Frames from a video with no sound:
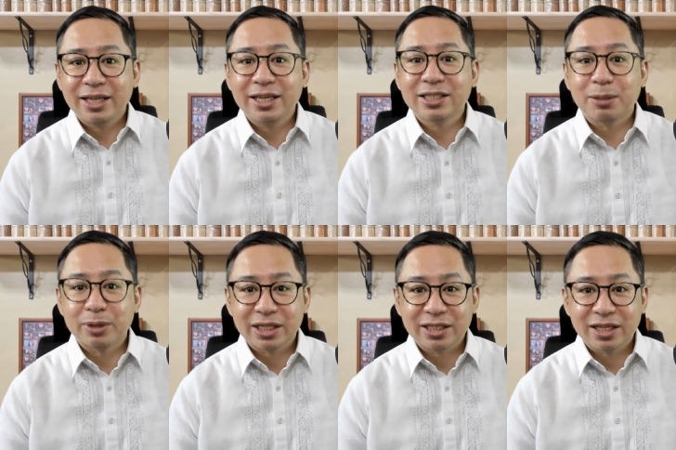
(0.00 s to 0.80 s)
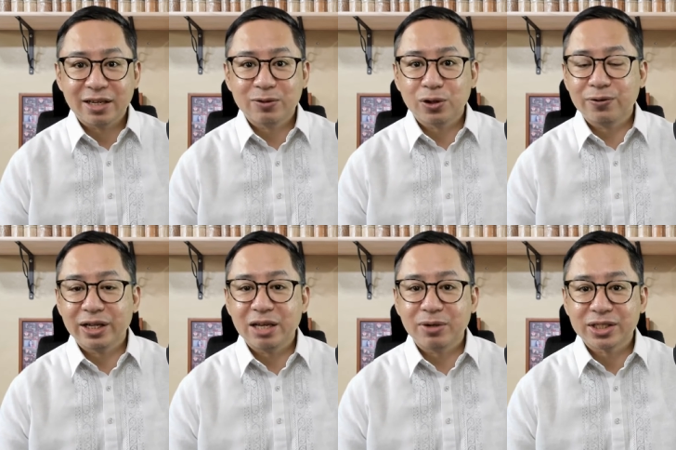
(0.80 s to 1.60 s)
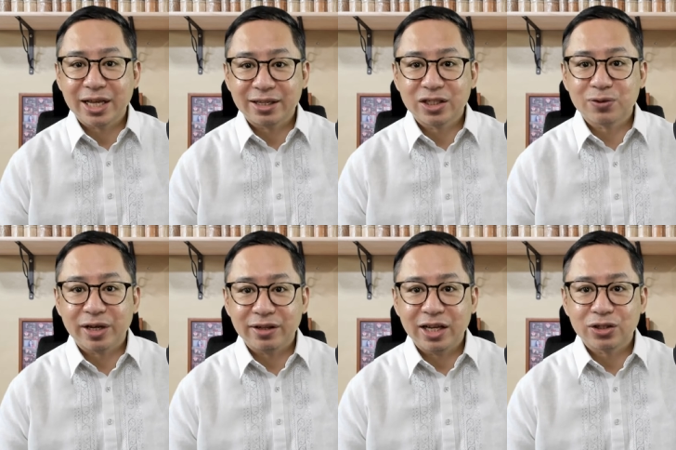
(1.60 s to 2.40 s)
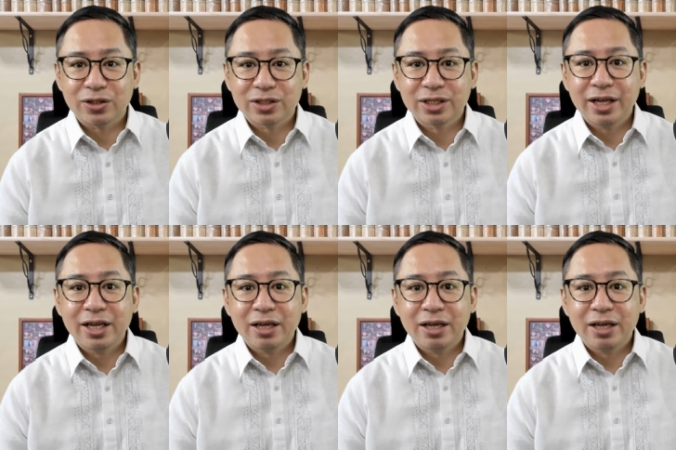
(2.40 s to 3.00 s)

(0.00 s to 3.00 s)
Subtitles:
and his representatives over labor standards violations